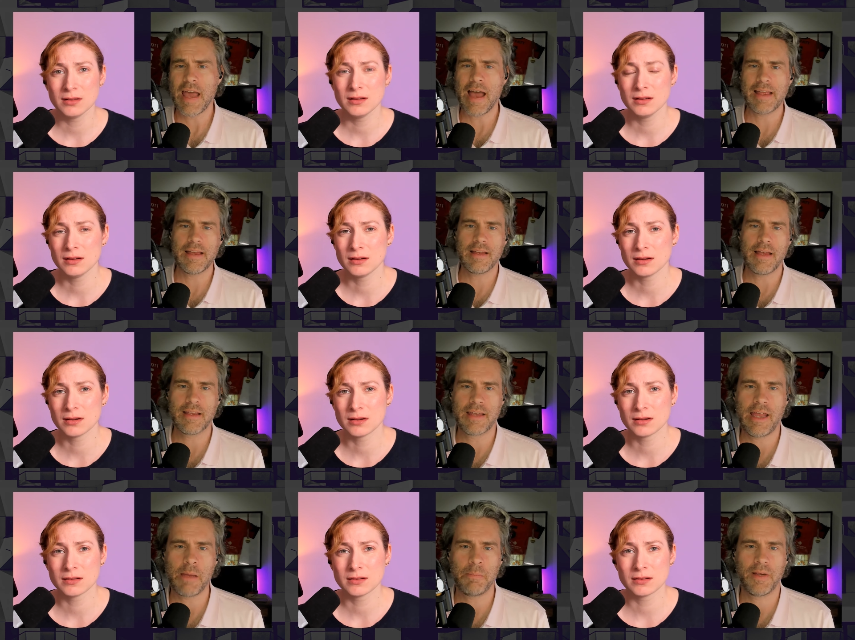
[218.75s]
Speaker 1: Yeah, it, it,
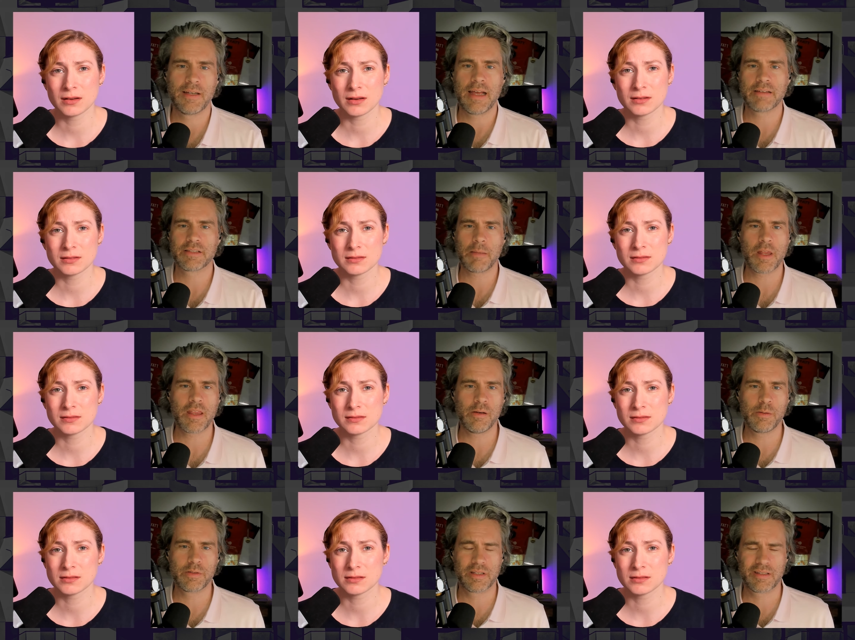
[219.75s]
can be. Now, some of
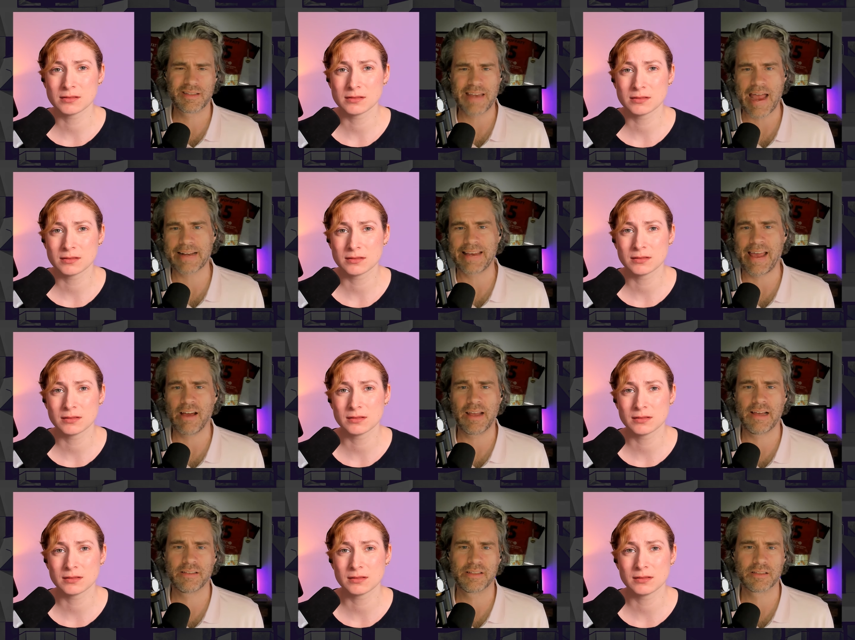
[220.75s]
those stacked
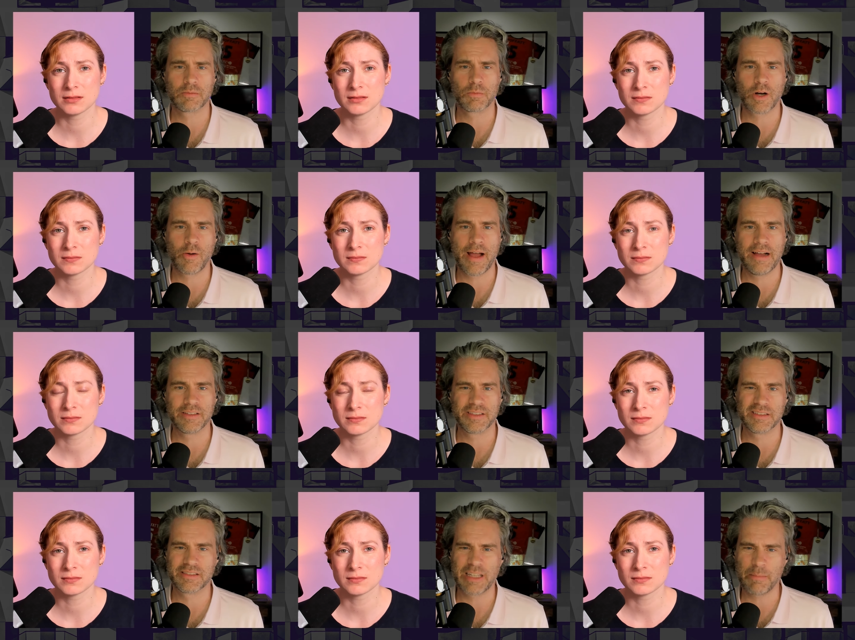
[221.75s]
townhouses and row
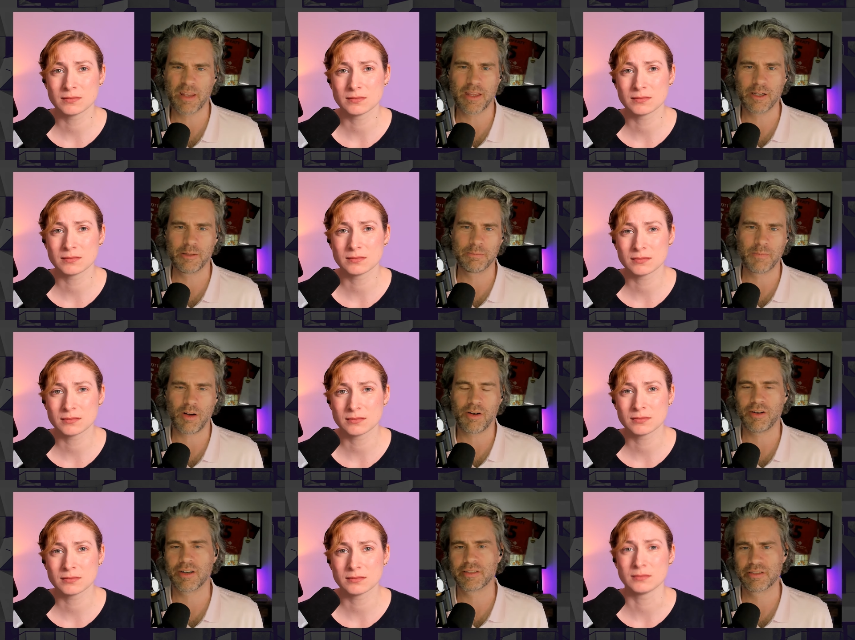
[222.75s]
houses, some of them
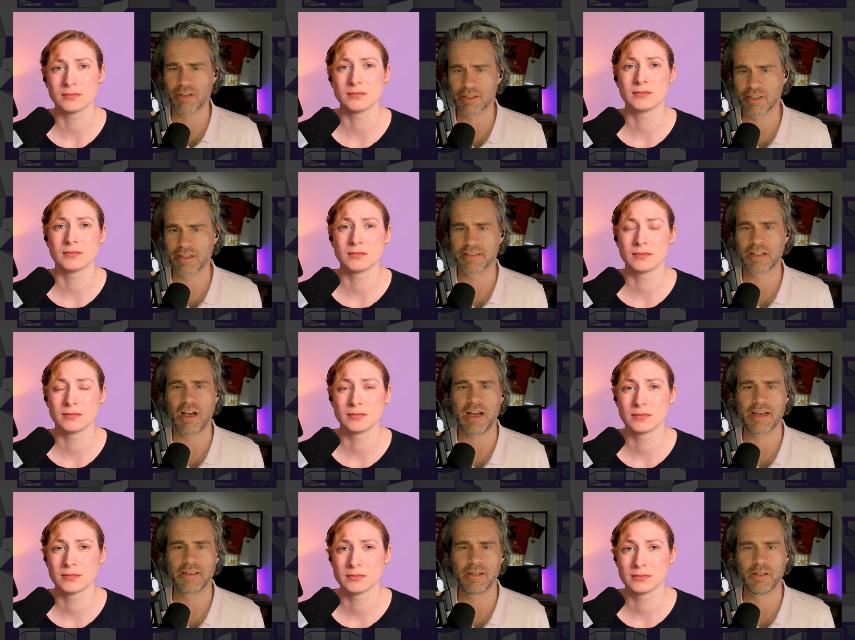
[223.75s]
are structured as
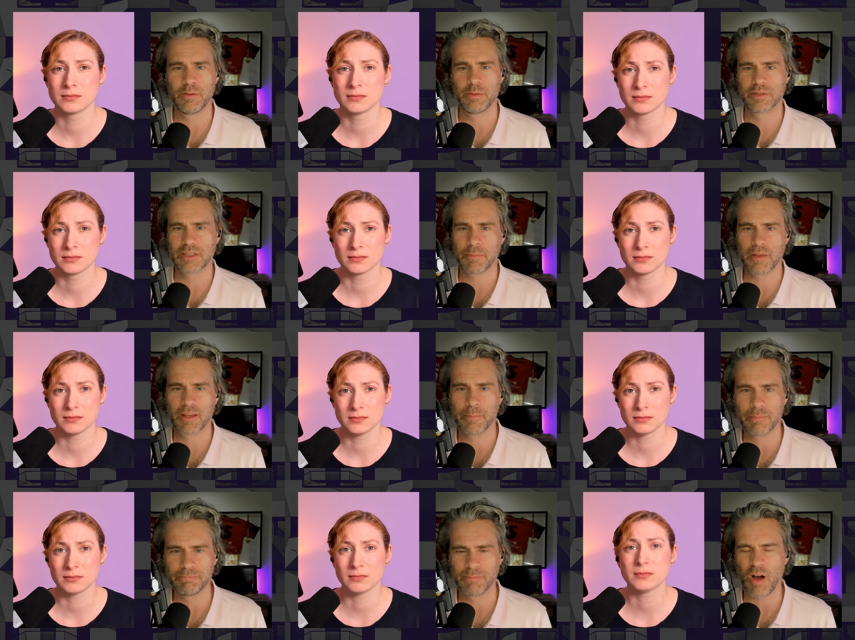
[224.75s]
condos, some of
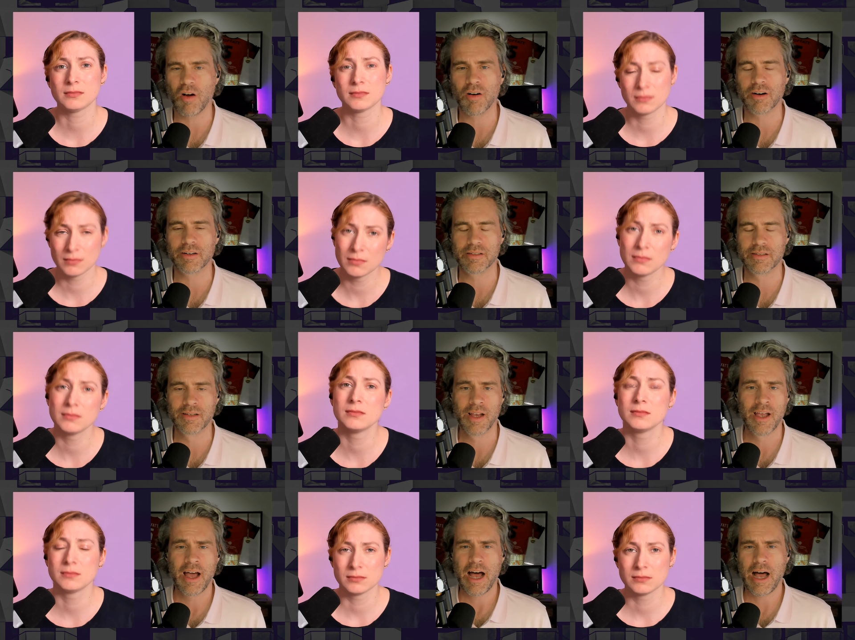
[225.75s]
them aren't.
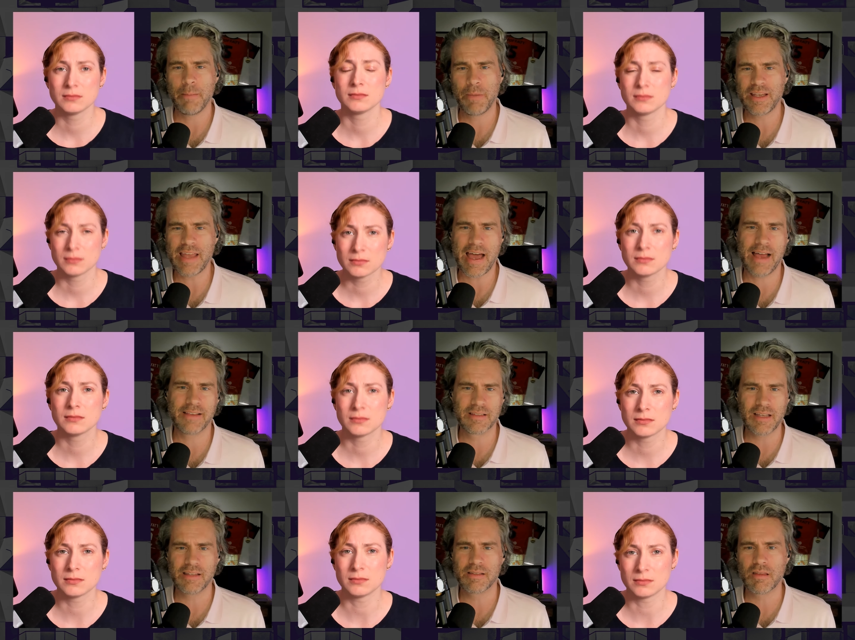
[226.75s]
Uh, but yeah,
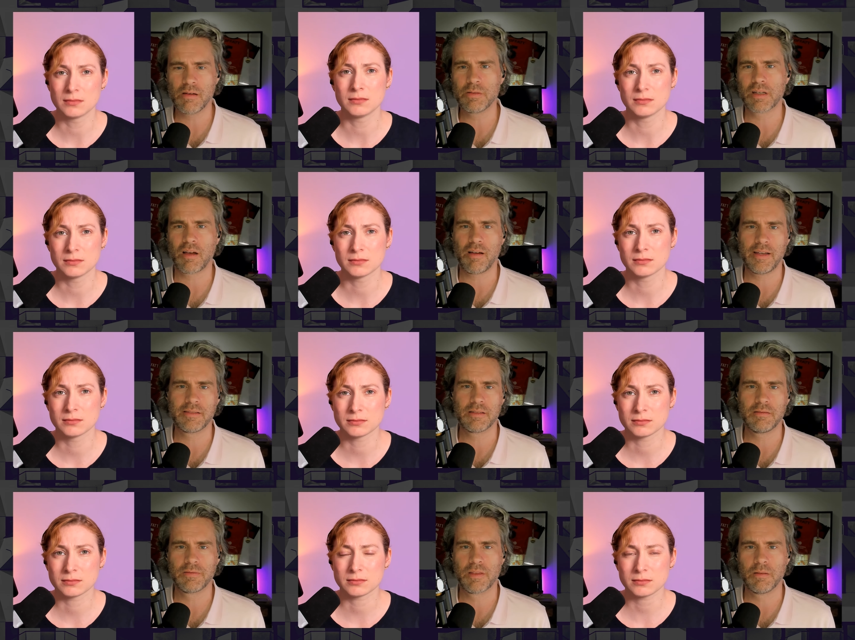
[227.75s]
it's it's those kinds
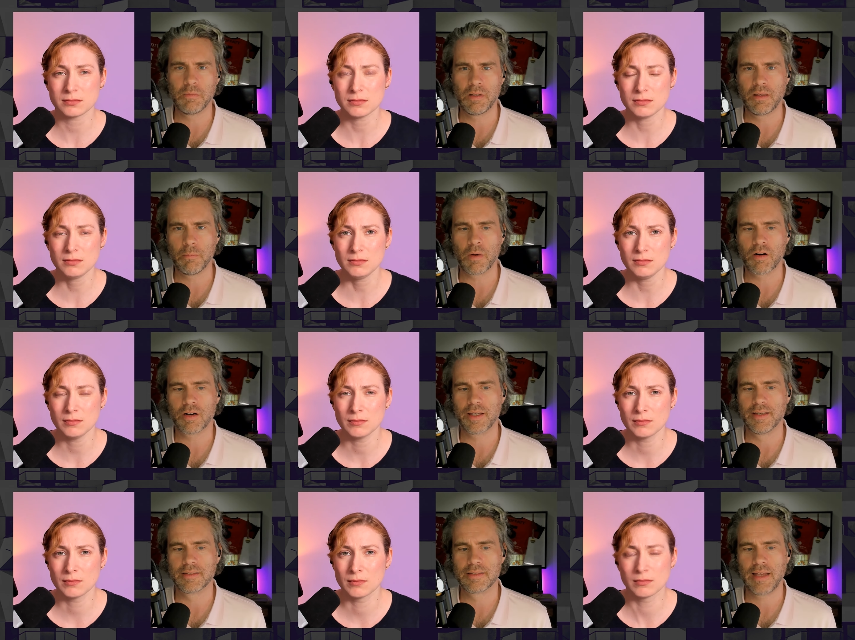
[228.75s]
of the, the
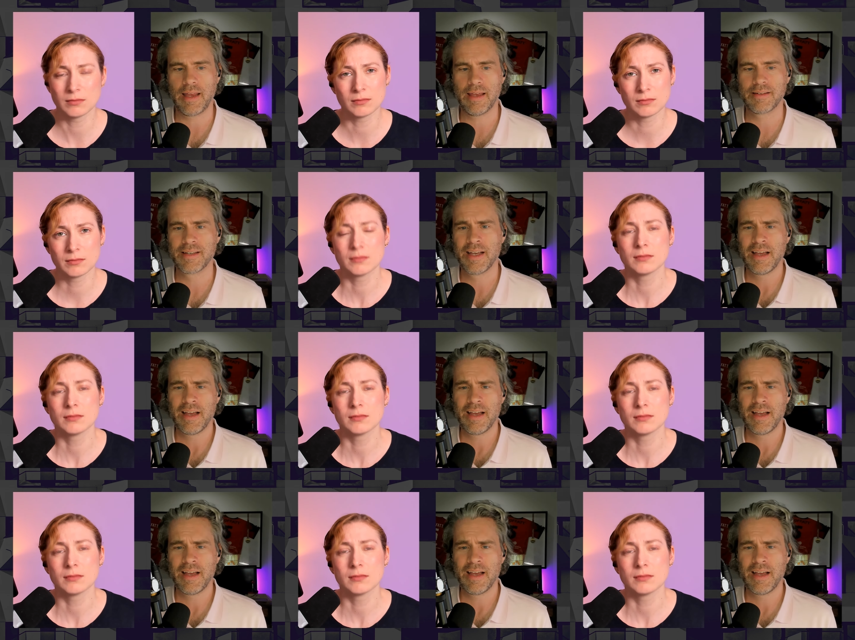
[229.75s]
markets, and